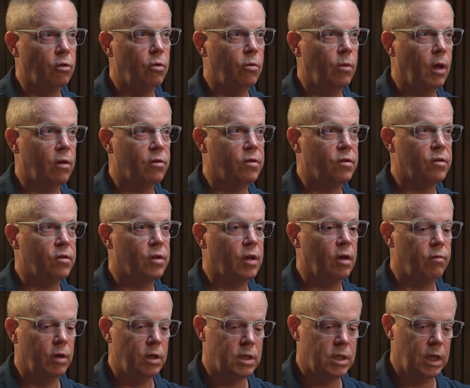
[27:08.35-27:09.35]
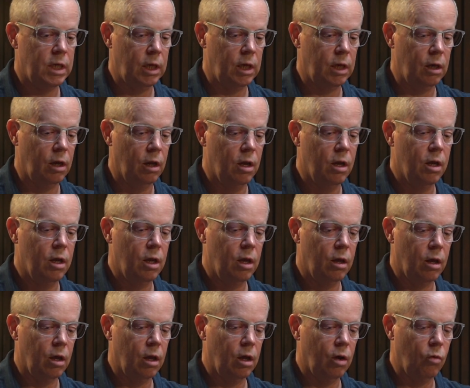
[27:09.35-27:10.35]
2017
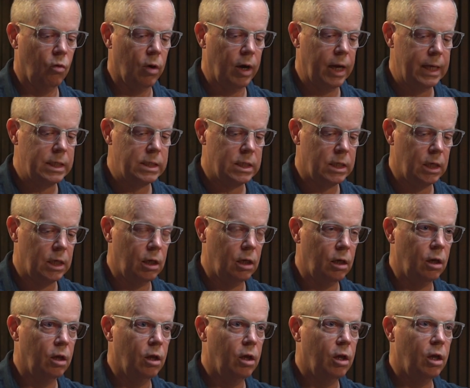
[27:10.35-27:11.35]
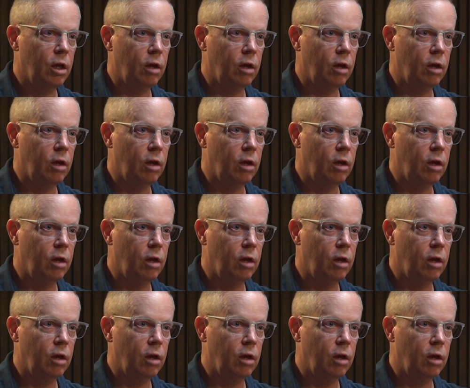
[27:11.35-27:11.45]
or 18,